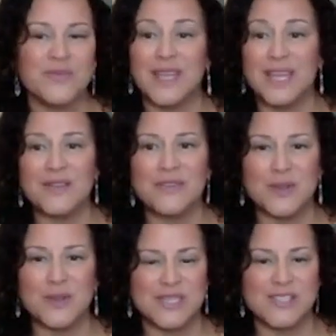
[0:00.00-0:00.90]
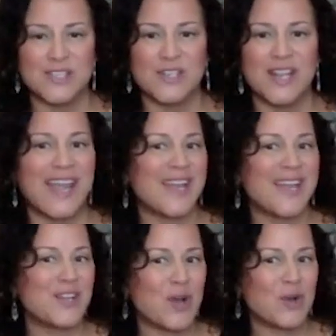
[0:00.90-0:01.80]
influencer, and
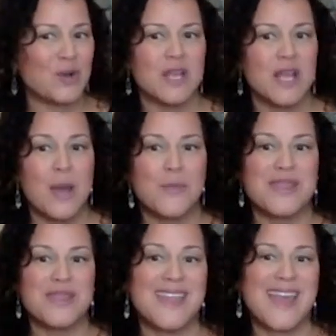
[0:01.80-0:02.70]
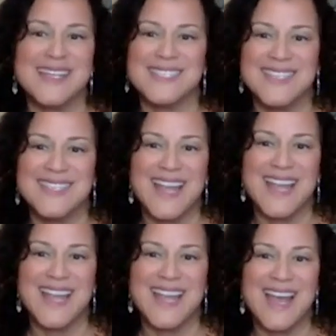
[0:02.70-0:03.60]
coach, but that is not
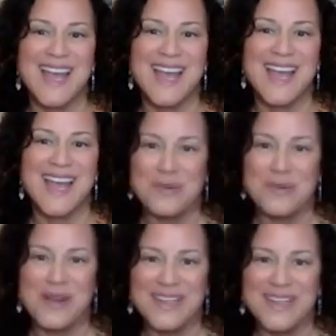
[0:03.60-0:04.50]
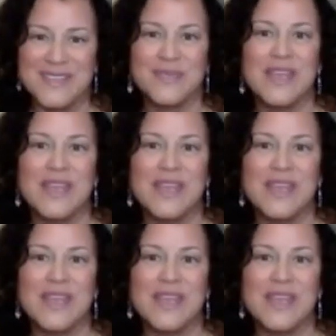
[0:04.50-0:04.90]
all, everyone.